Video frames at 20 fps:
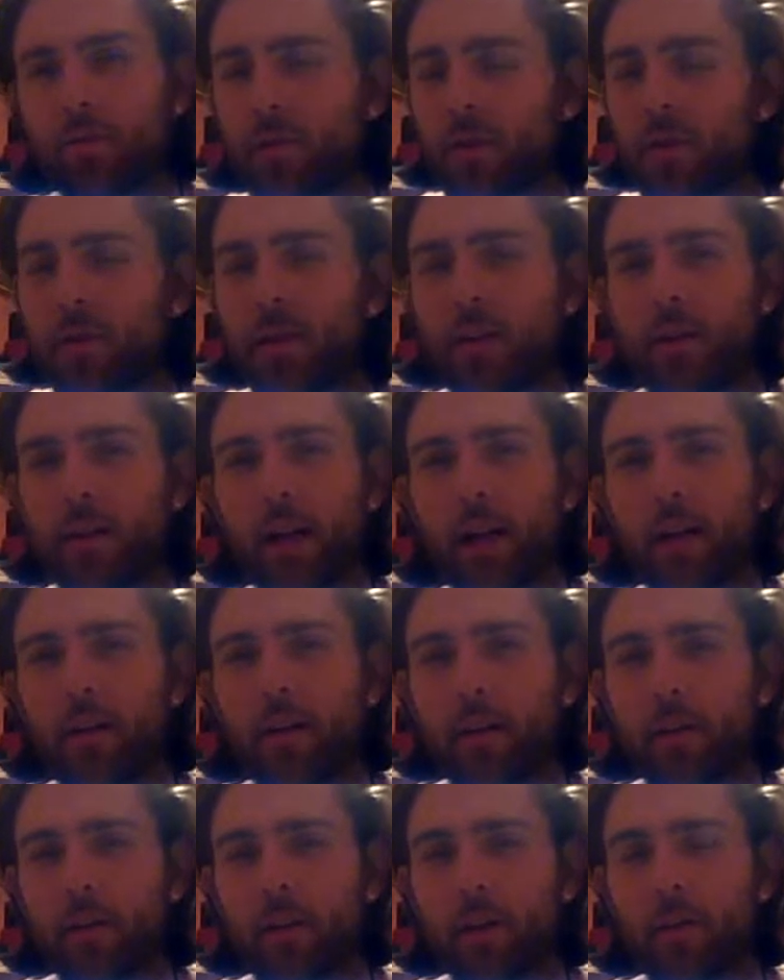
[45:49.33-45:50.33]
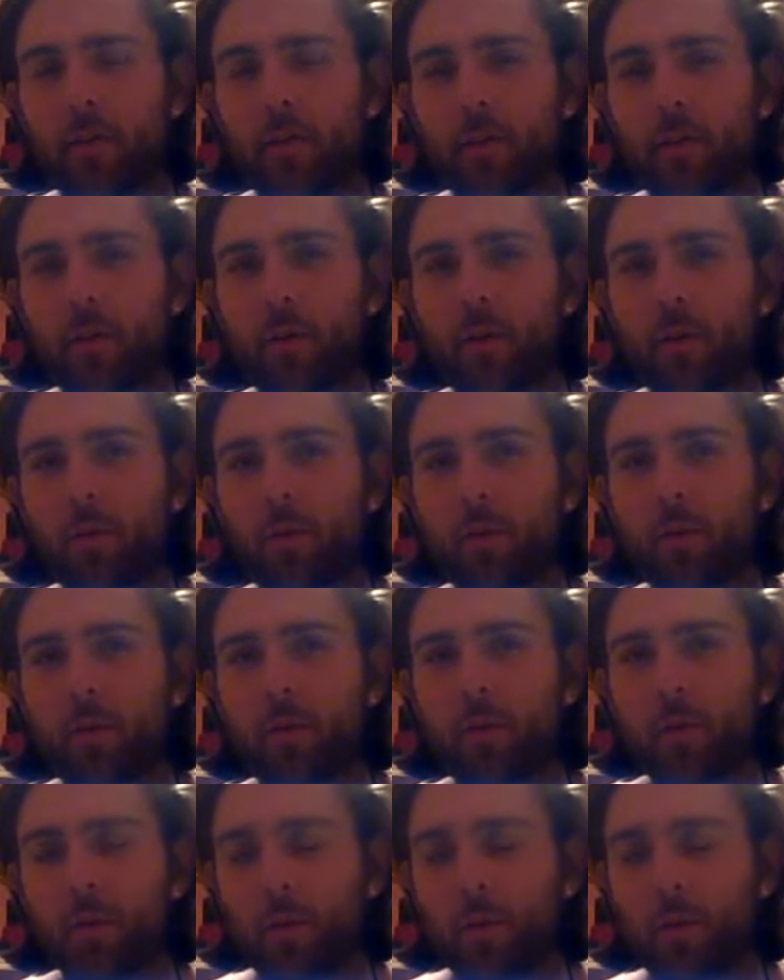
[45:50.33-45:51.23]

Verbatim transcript: really downhill after World War II.